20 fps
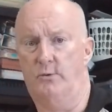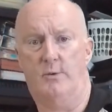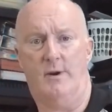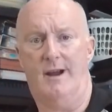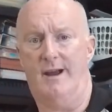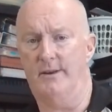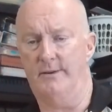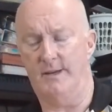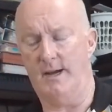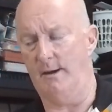
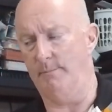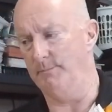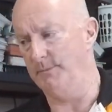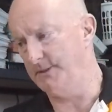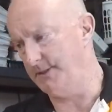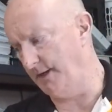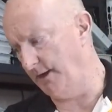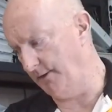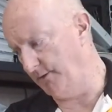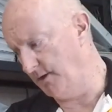ground up.
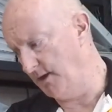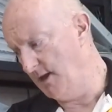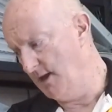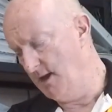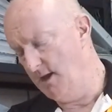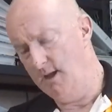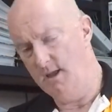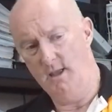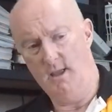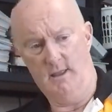So
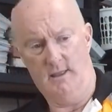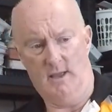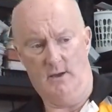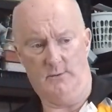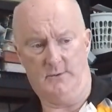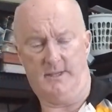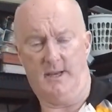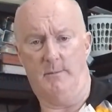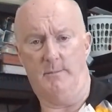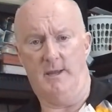that
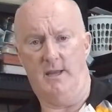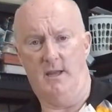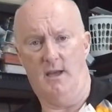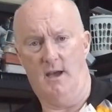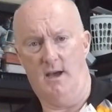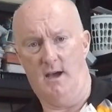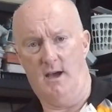was going to be